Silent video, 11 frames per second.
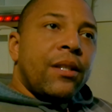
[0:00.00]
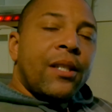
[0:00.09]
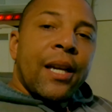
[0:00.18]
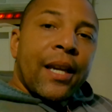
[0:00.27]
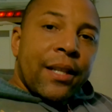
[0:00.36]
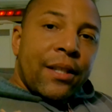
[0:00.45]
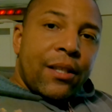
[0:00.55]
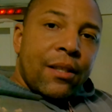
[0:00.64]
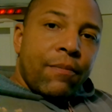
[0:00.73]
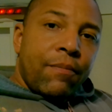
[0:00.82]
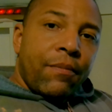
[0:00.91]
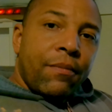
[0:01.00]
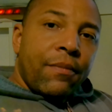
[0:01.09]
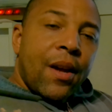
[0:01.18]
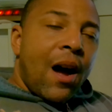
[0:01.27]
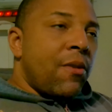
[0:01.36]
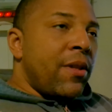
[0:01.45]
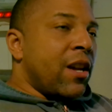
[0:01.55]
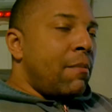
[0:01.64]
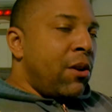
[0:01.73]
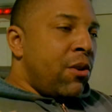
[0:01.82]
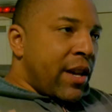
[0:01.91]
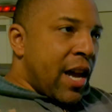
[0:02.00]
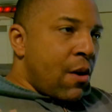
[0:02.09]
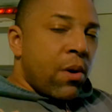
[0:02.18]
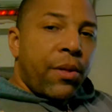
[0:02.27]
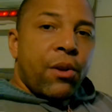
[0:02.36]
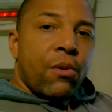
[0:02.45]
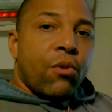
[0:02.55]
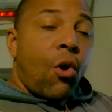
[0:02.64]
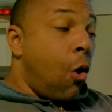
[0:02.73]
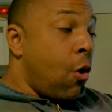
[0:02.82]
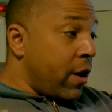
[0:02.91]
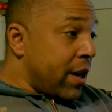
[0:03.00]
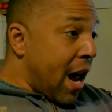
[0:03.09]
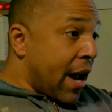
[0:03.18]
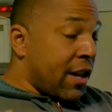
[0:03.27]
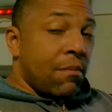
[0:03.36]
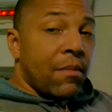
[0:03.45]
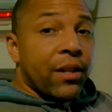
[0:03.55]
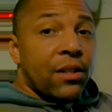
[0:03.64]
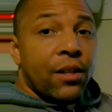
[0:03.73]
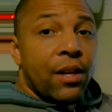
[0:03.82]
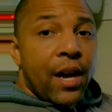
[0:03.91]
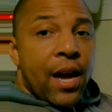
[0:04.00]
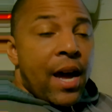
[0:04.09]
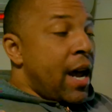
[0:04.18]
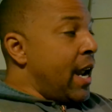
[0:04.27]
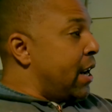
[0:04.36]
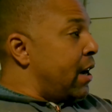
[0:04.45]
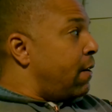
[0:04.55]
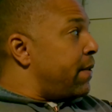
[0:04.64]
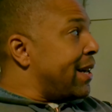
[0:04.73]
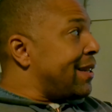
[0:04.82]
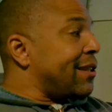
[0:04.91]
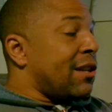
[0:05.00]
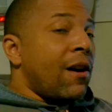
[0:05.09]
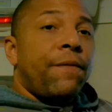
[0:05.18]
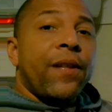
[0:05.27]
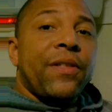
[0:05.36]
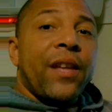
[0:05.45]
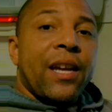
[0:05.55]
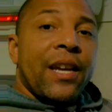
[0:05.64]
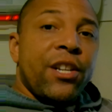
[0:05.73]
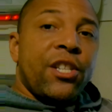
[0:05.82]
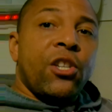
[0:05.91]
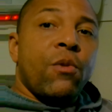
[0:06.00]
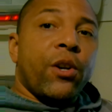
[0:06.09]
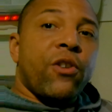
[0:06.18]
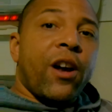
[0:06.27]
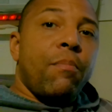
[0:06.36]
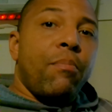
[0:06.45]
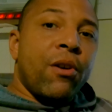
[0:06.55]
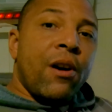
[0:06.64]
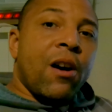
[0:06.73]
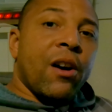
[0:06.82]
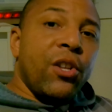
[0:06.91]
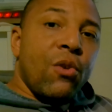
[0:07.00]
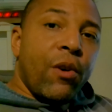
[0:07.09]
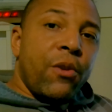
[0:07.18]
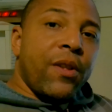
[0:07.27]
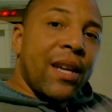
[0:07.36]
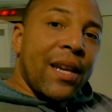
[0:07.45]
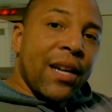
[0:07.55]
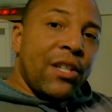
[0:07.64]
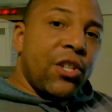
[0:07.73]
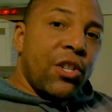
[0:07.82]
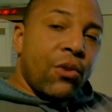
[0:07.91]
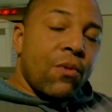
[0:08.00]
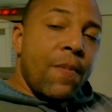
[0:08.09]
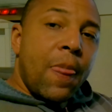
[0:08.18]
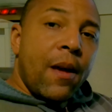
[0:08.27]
tickets, how they communicate with you, court documents, any of that stuff that they issue or try to put on you or use against you.